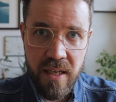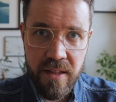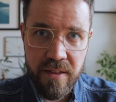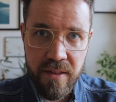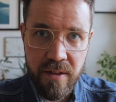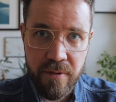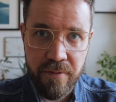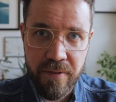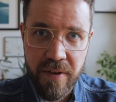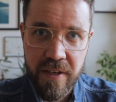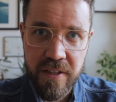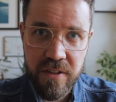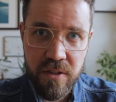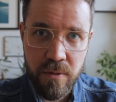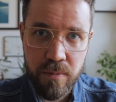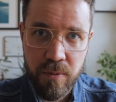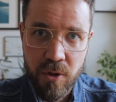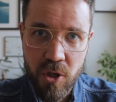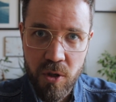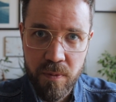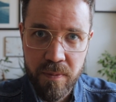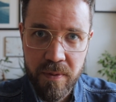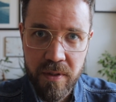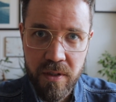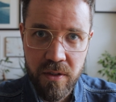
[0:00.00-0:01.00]
the fades are
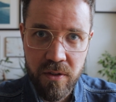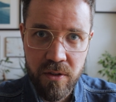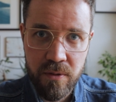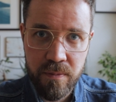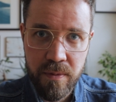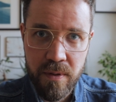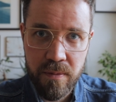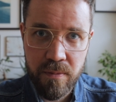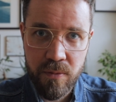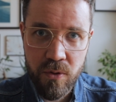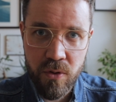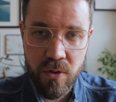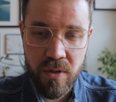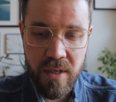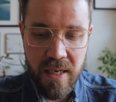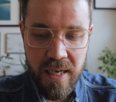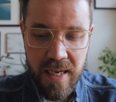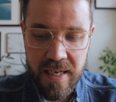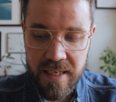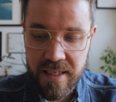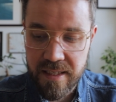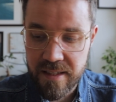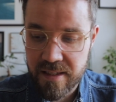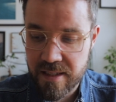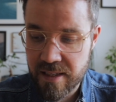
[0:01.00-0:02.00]
popping a little bit more
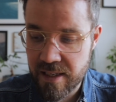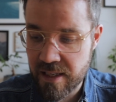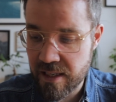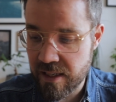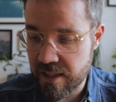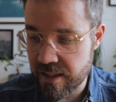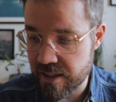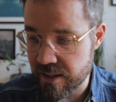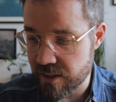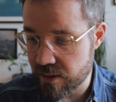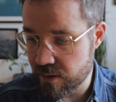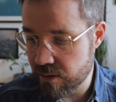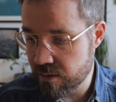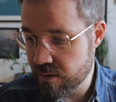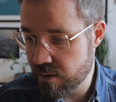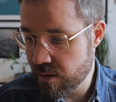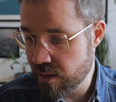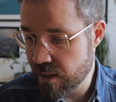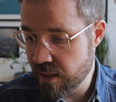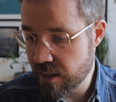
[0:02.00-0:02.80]
and it's cleaner.